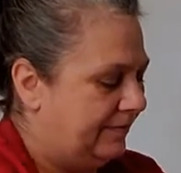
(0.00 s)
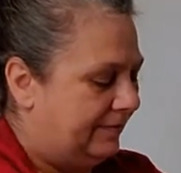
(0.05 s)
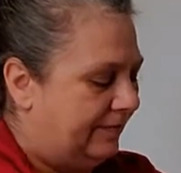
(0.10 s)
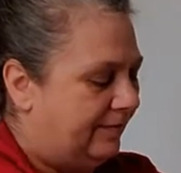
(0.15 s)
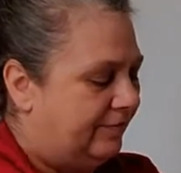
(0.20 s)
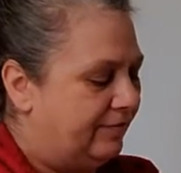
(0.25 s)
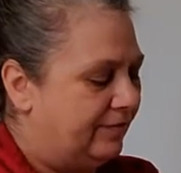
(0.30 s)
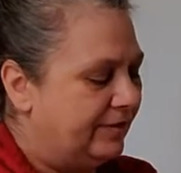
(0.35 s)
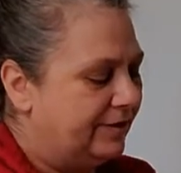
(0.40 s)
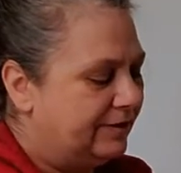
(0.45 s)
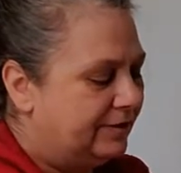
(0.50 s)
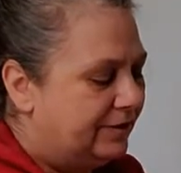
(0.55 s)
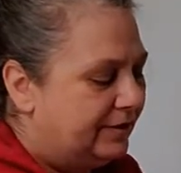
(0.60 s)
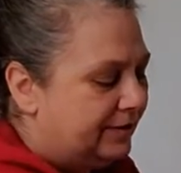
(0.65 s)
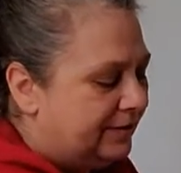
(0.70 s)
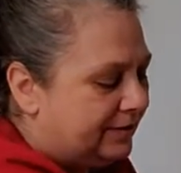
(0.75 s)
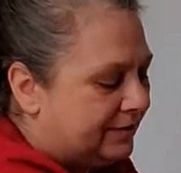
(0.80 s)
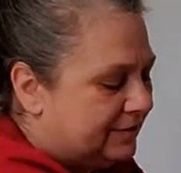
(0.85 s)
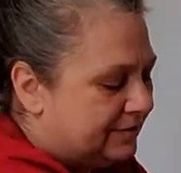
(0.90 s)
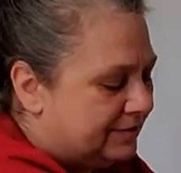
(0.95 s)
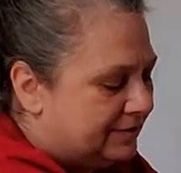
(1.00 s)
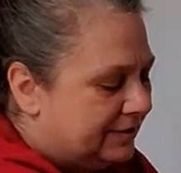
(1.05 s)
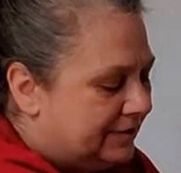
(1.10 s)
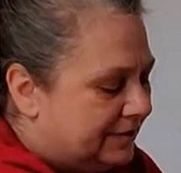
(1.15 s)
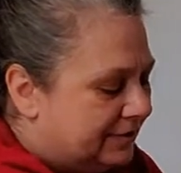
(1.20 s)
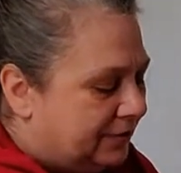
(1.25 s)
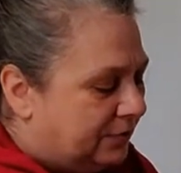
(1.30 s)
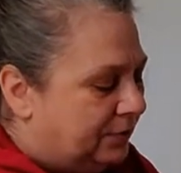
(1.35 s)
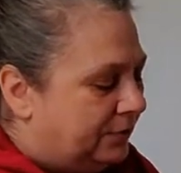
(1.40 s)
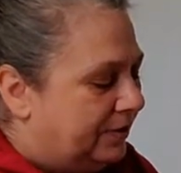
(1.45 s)
I'm finding out that it's
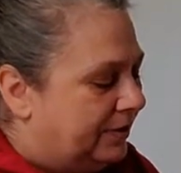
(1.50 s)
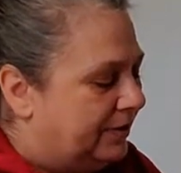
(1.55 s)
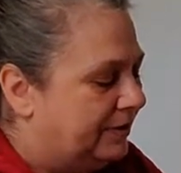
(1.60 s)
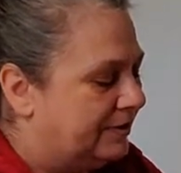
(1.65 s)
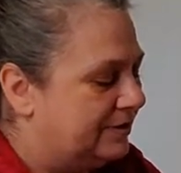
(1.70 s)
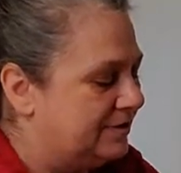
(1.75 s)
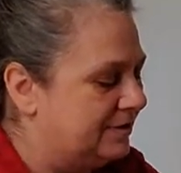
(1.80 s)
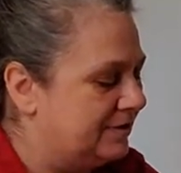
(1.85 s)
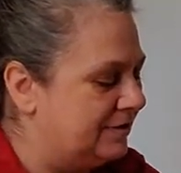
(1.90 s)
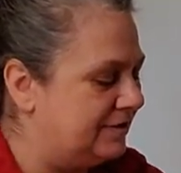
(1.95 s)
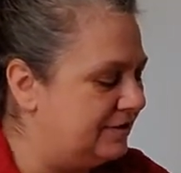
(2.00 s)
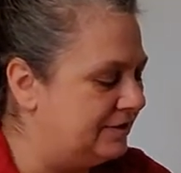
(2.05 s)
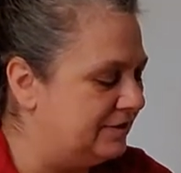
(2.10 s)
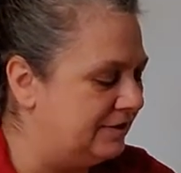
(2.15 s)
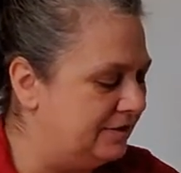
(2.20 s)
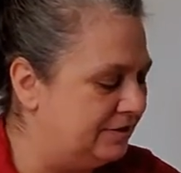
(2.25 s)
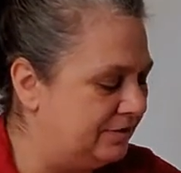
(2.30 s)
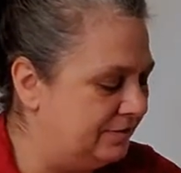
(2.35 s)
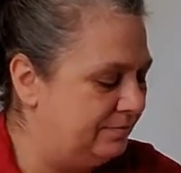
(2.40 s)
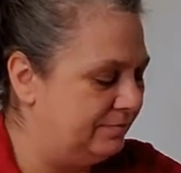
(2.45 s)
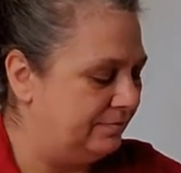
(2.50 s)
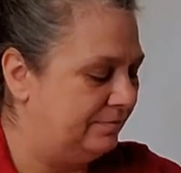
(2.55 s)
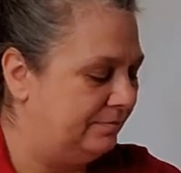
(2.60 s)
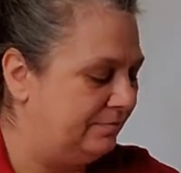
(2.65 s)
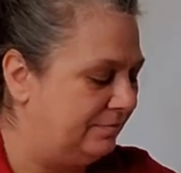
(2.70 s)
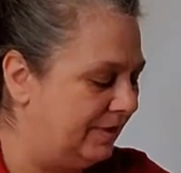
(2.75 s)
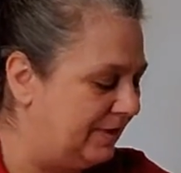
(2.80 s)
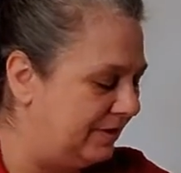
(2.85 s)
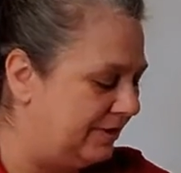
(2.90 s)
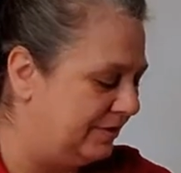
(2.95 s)
not quite as easy to
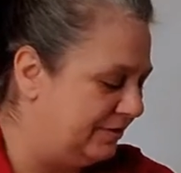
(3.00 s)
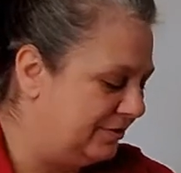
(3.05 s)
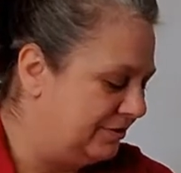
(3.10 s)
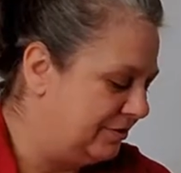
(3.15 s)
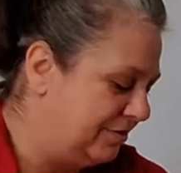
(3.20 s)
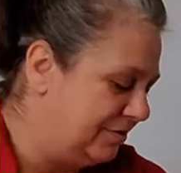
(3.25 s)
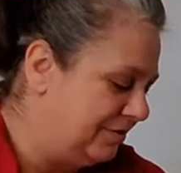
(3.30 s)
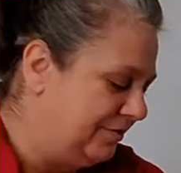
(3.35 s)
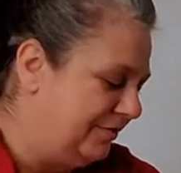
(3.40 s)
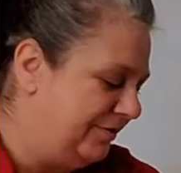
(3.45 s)
manage